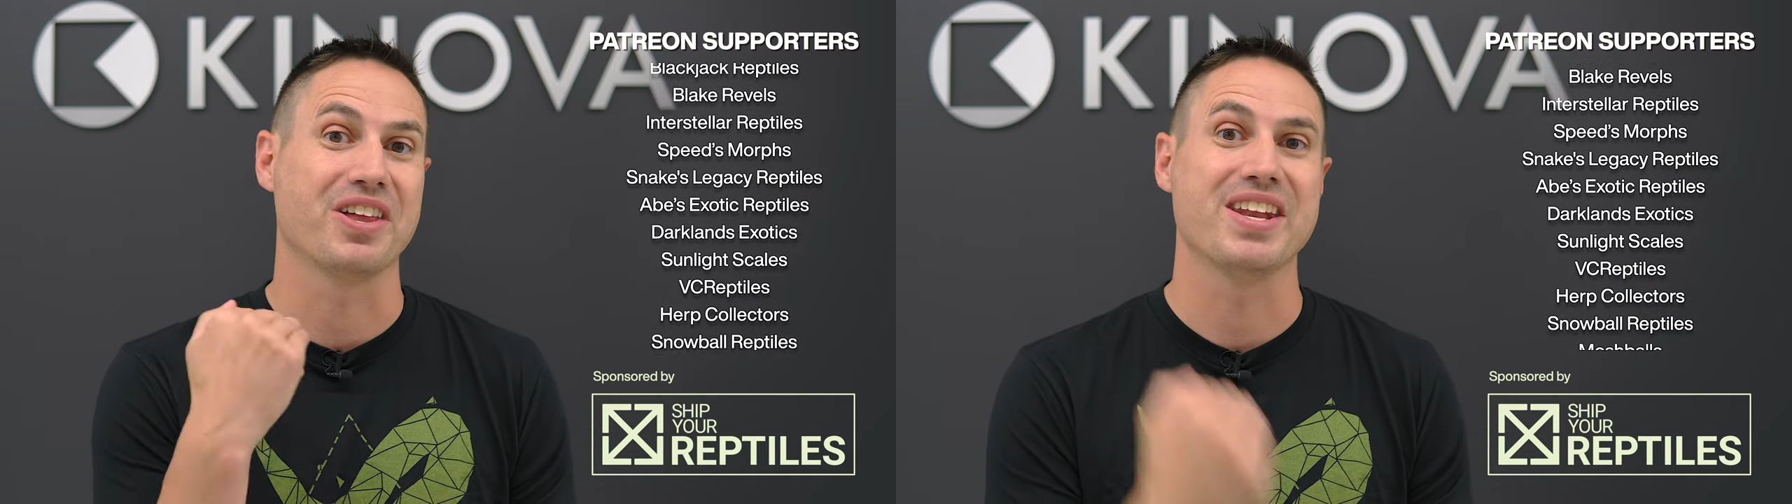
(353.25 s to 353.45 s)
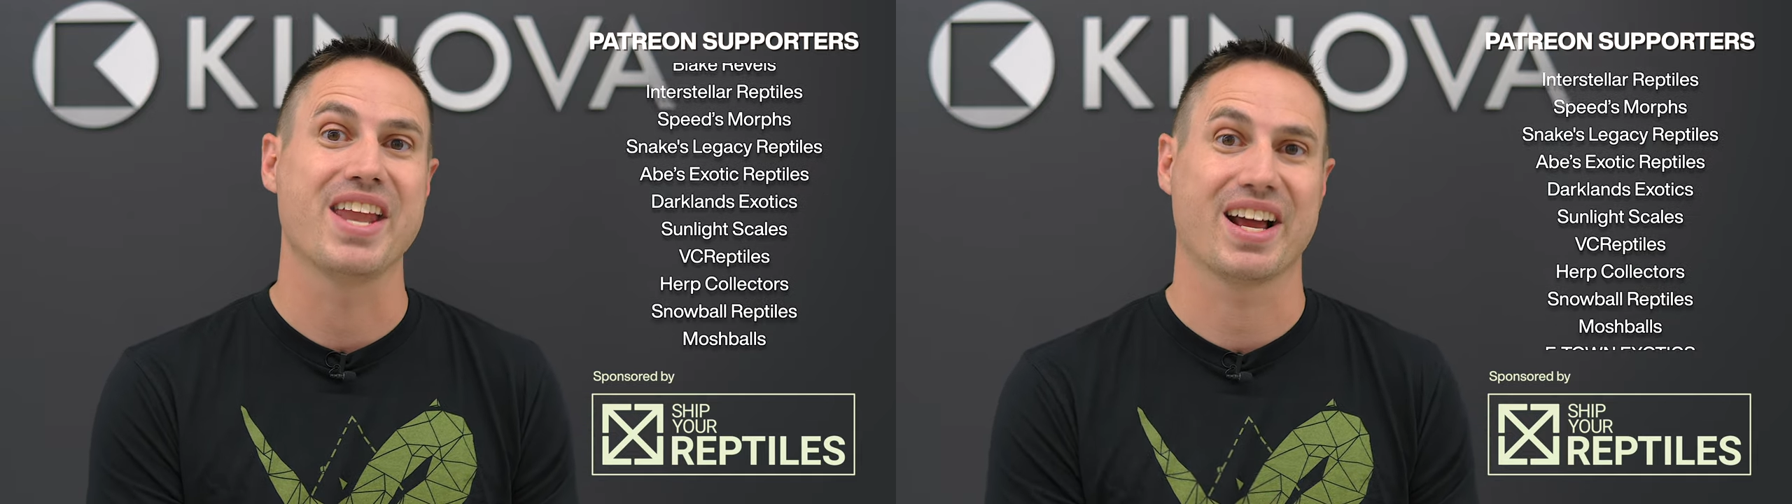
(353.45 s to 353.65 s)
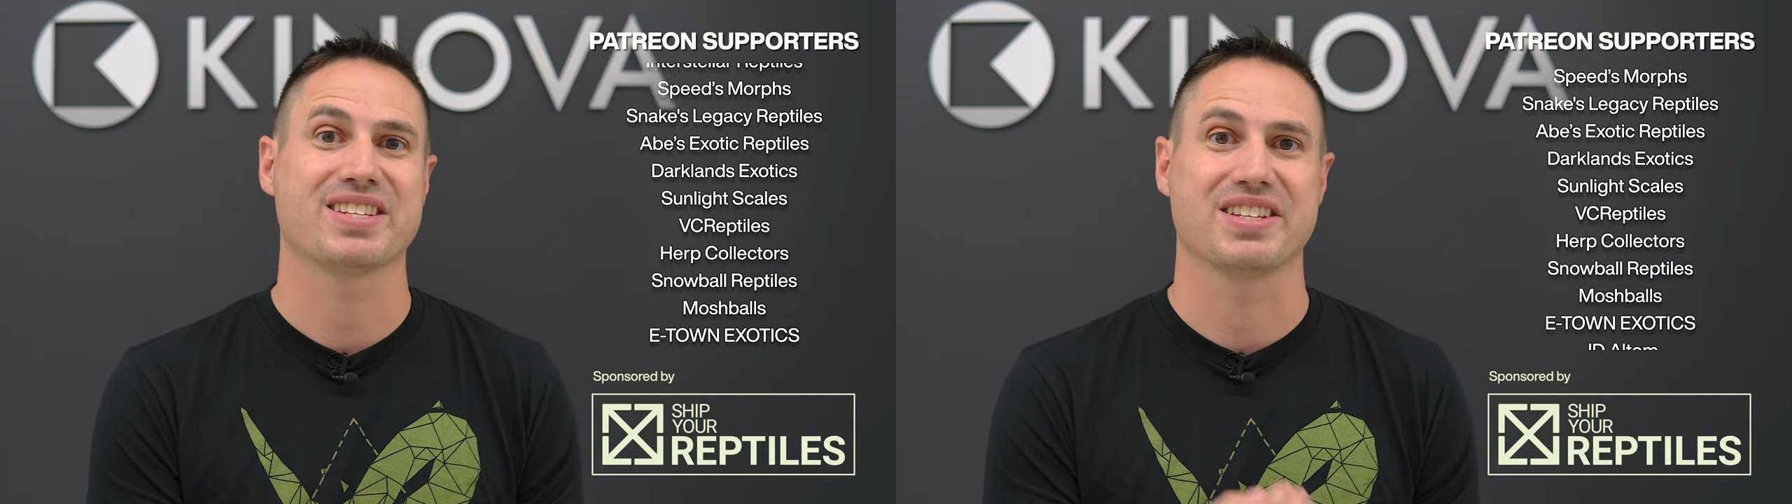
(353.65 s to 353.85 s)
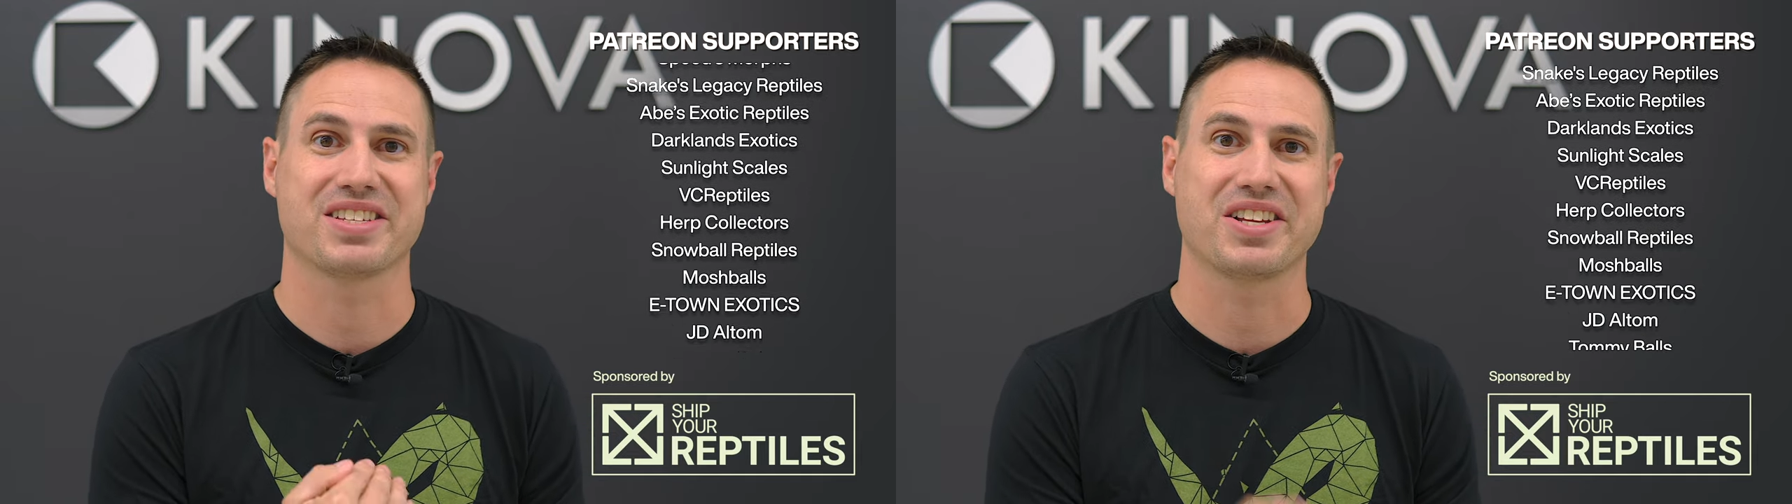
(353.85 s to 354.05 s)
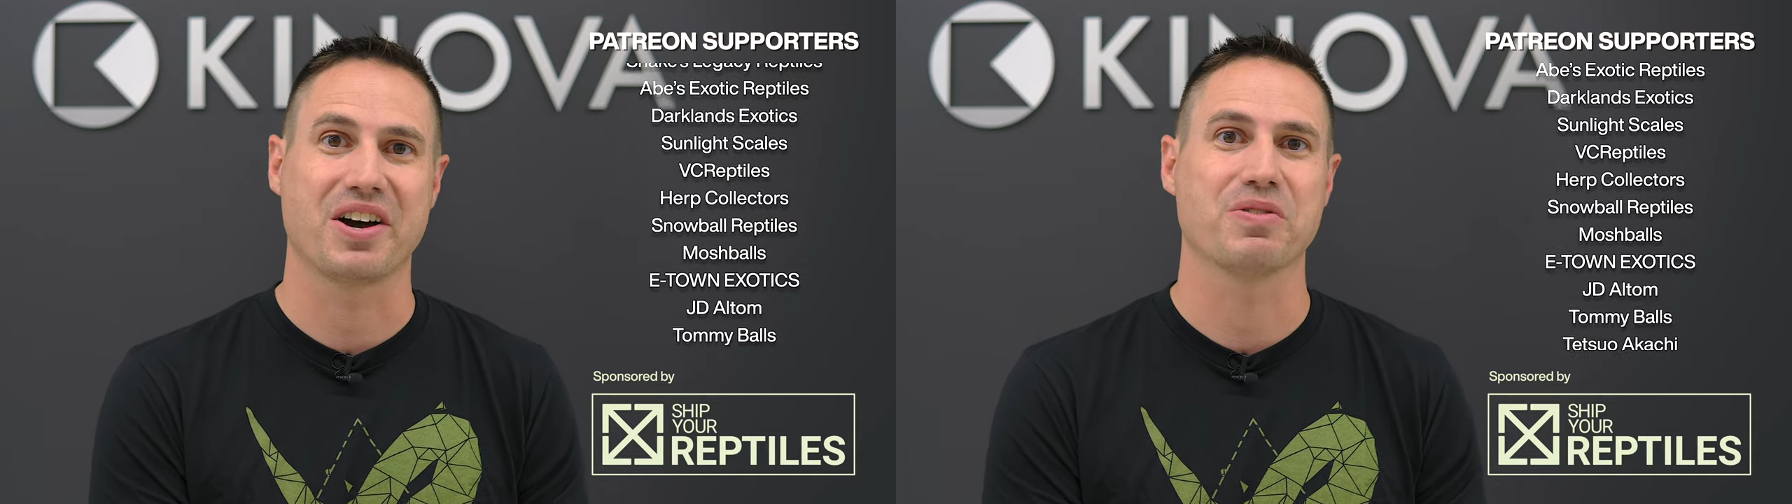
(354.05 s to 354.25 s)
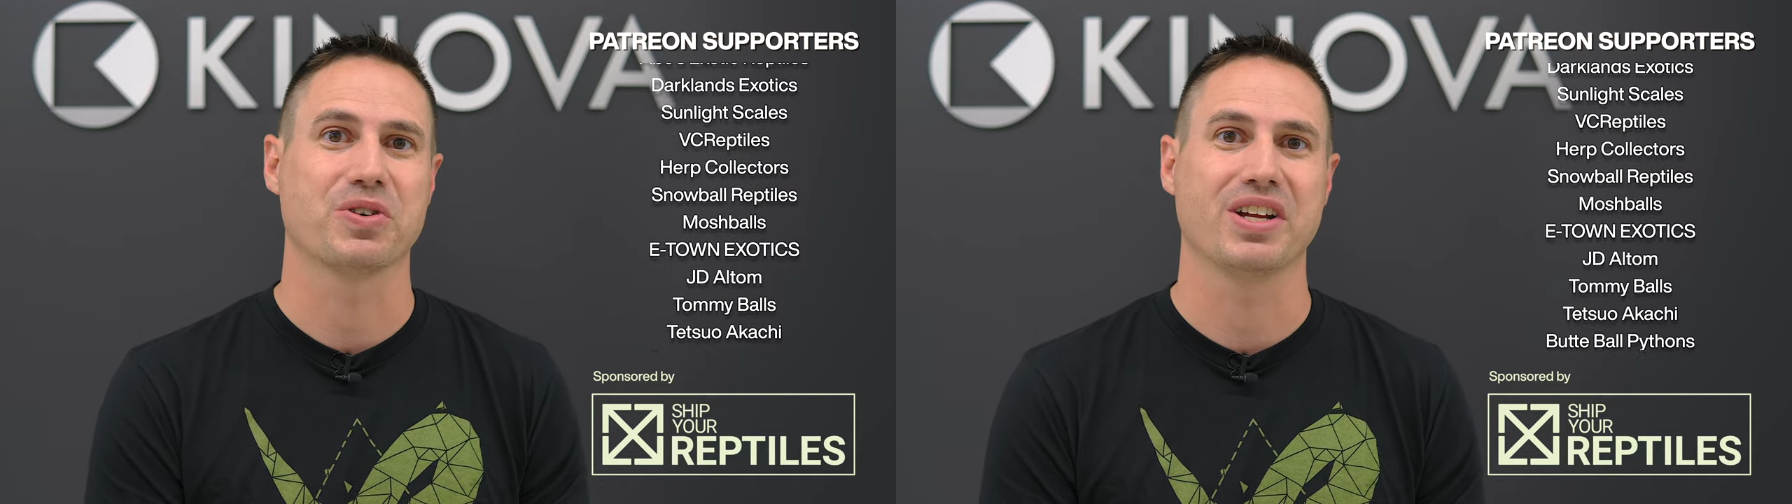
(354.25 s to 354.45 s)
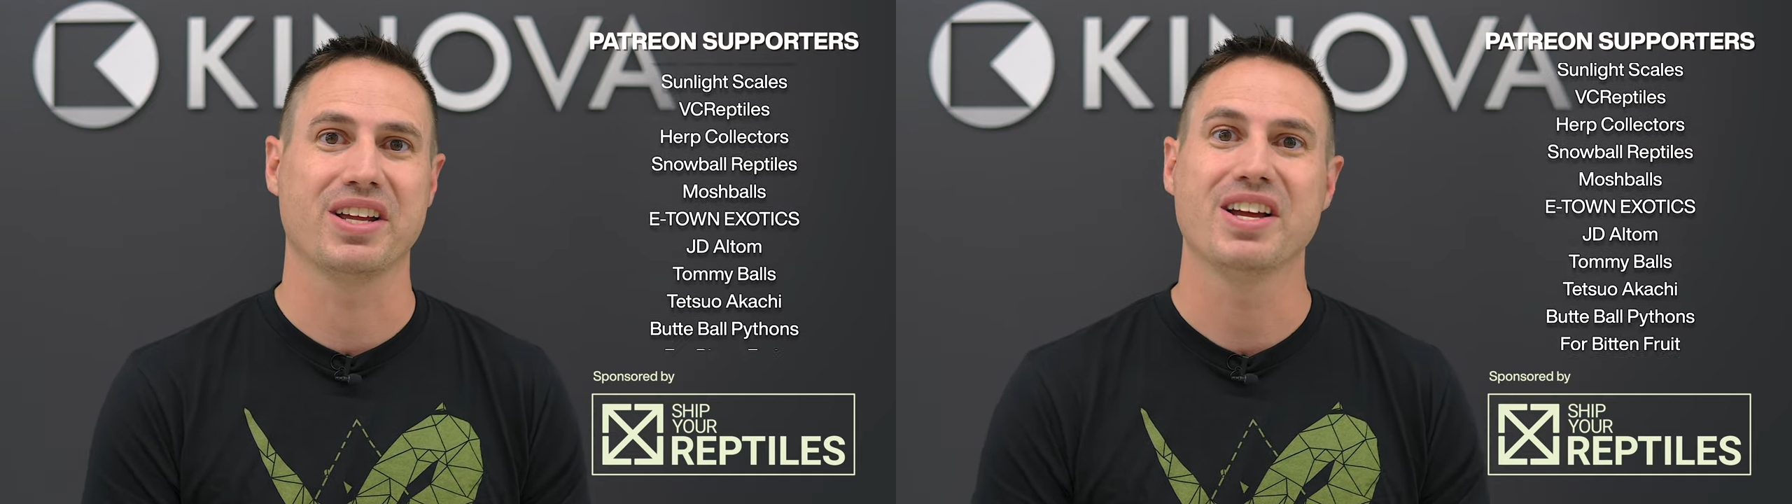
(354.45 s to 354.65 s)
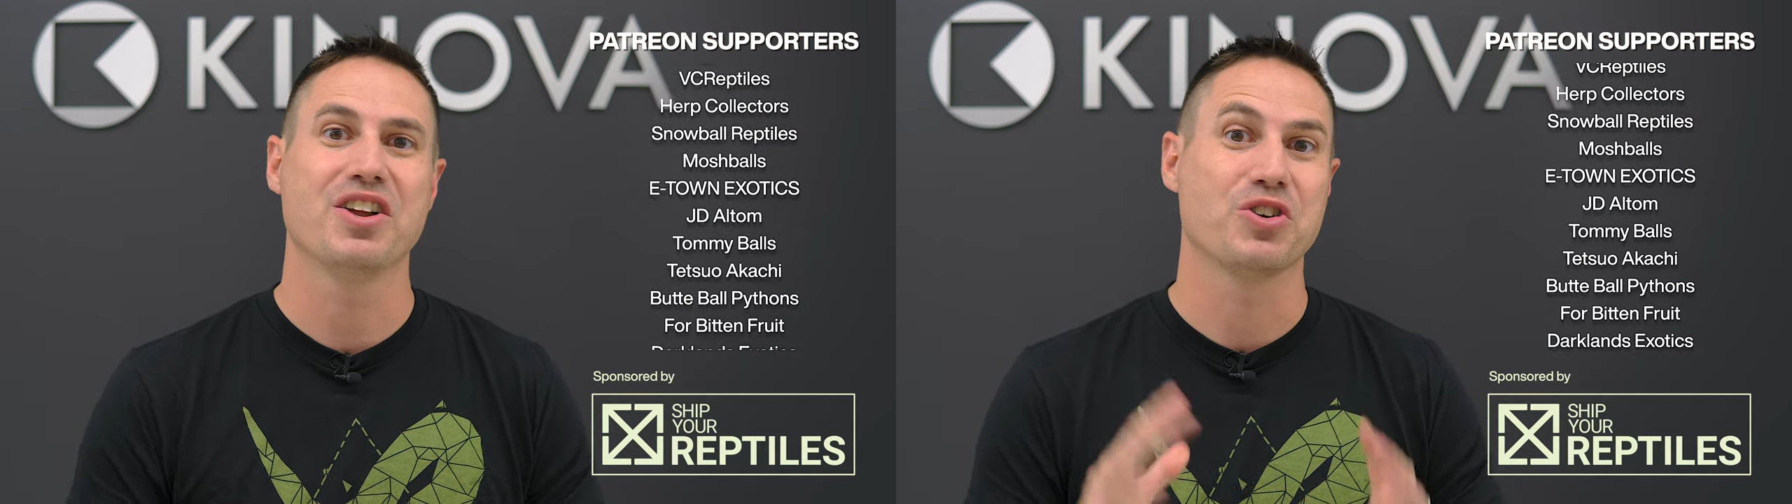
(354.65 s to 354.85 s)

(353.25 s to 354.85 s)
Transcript: the next discovery